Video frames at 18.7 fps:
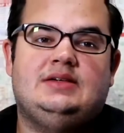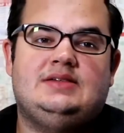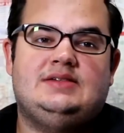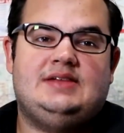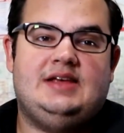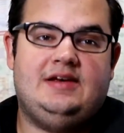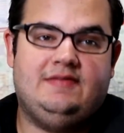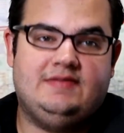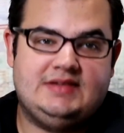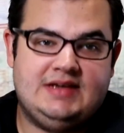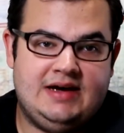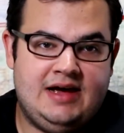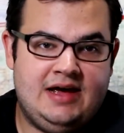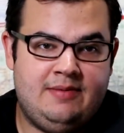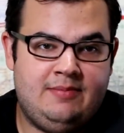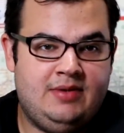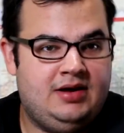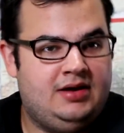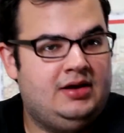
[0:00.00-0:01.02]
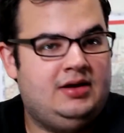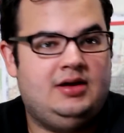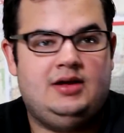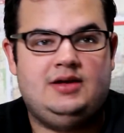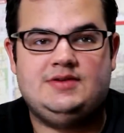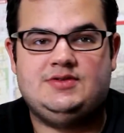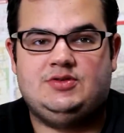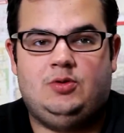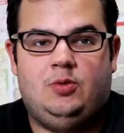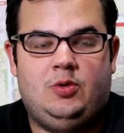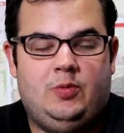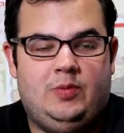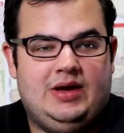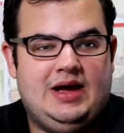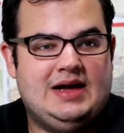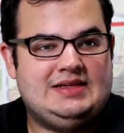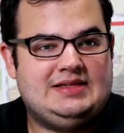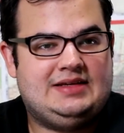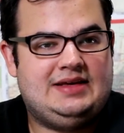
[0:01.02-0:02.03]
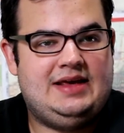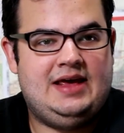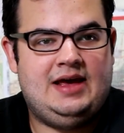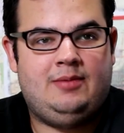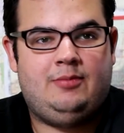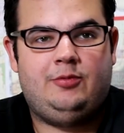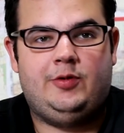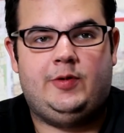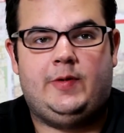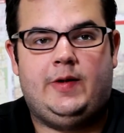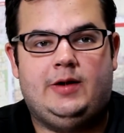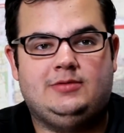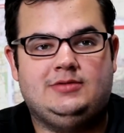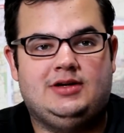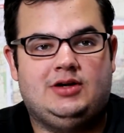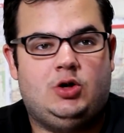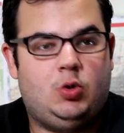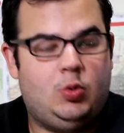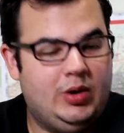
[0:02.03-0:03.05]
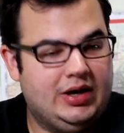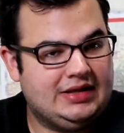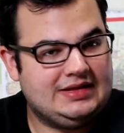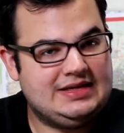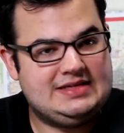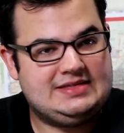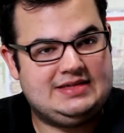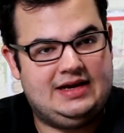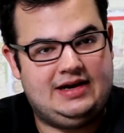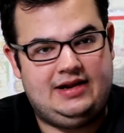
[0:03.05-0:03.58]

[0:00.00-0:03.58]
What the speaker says: save time, so when we got to camp, we were able to quickly set